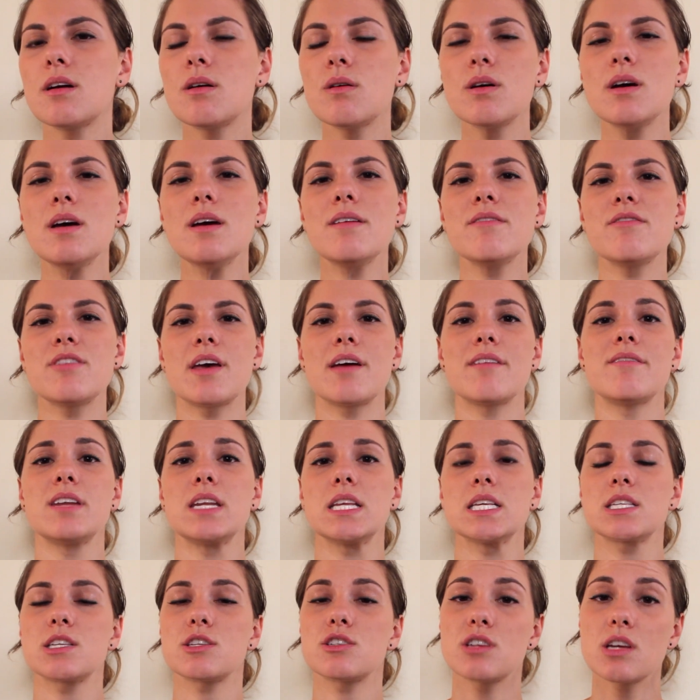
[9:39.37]
If you have
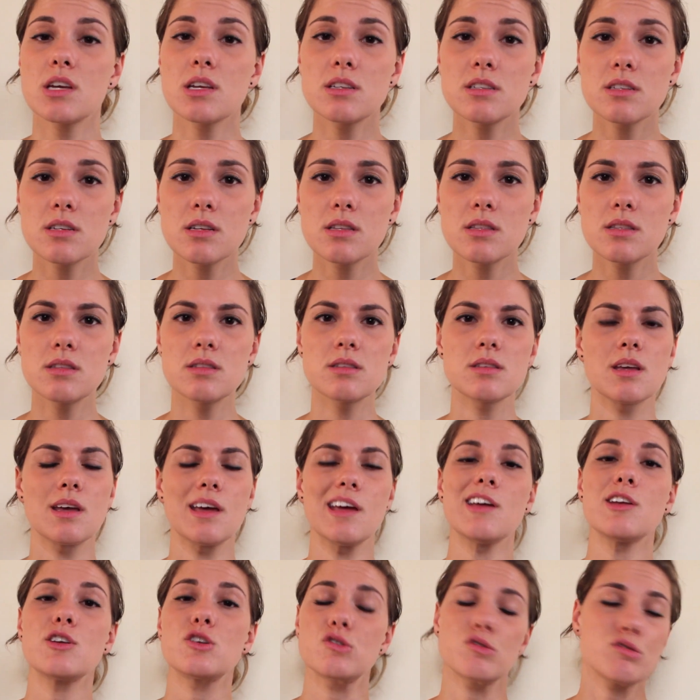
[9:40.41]
any suggestions,
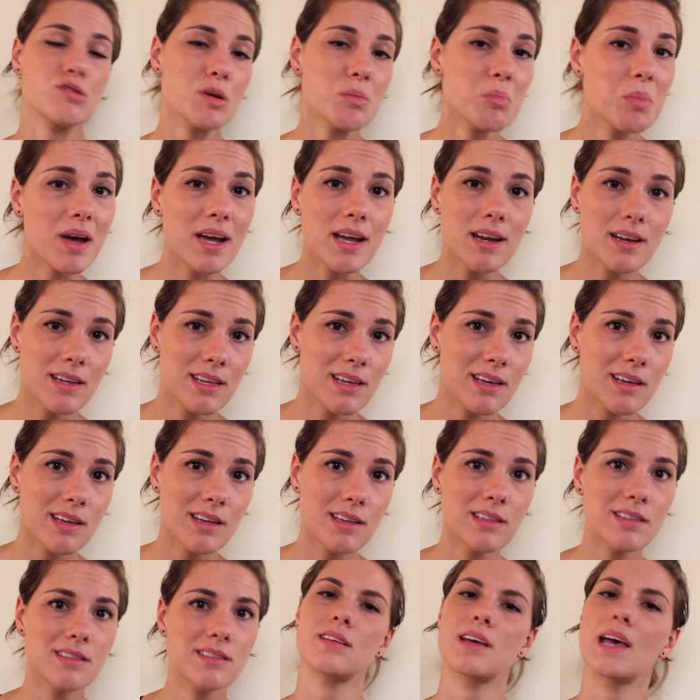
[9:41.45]
trip
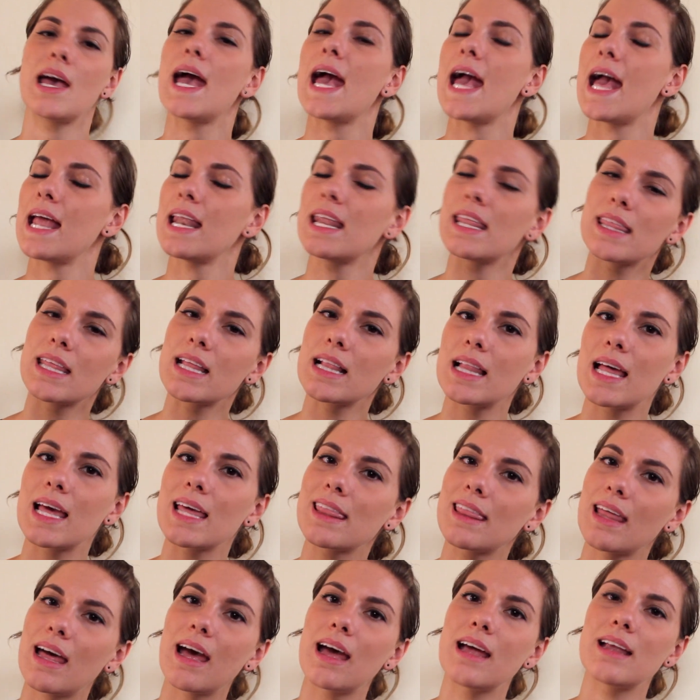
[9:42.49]
ideas, anything
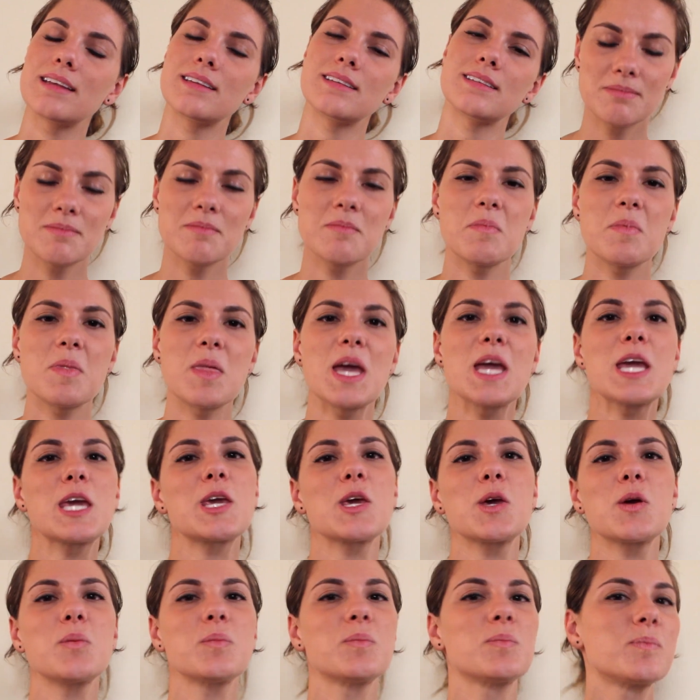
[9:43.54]
like that, thank
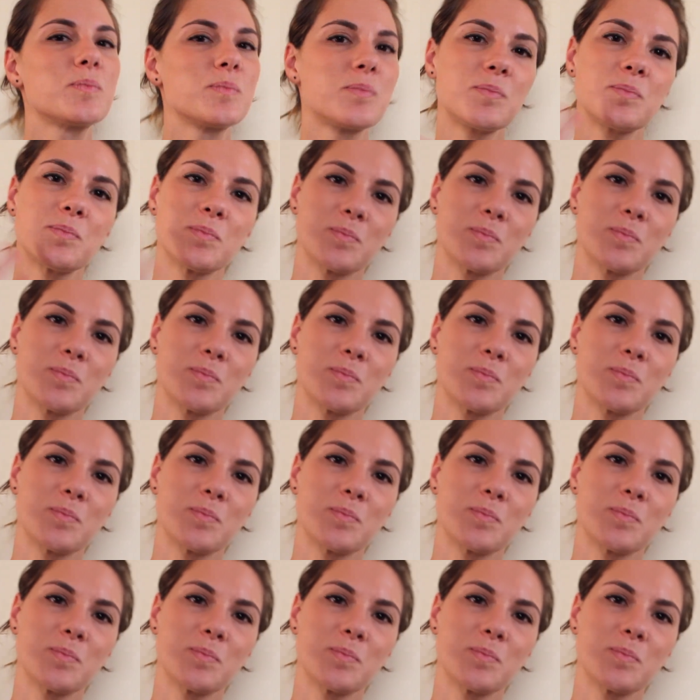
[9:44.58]
you.